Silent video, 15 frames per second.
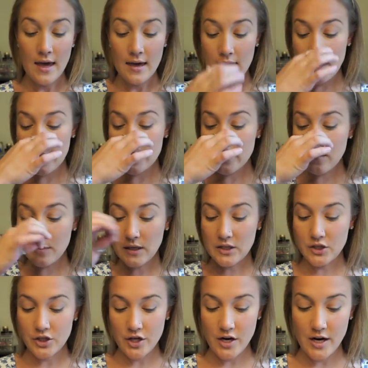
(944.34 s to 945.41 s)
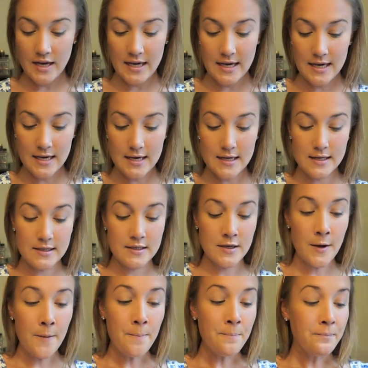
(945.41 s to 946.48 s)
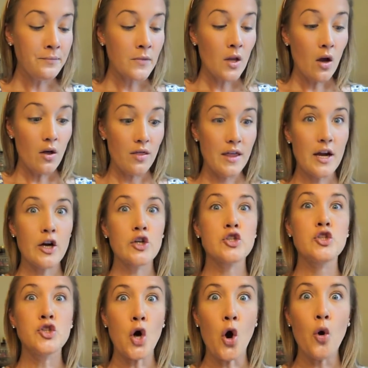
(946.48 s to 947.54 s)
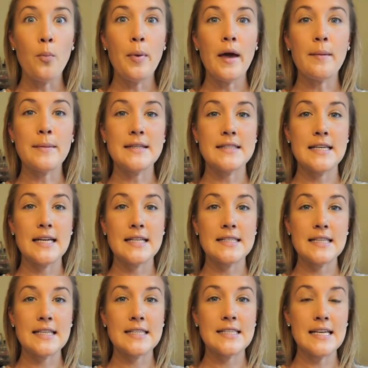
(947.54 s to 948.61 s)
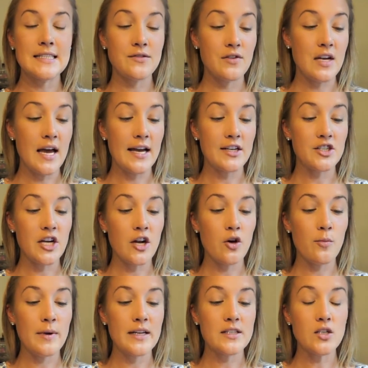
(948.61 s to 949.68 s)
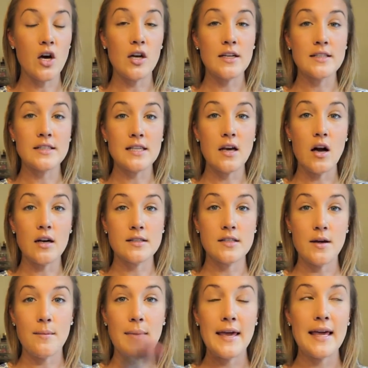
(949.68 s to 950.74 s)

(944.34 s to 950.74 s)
It is a blusher, and they're so pigmented. It's like the size of an eyeshadow, but it's honestly awesome.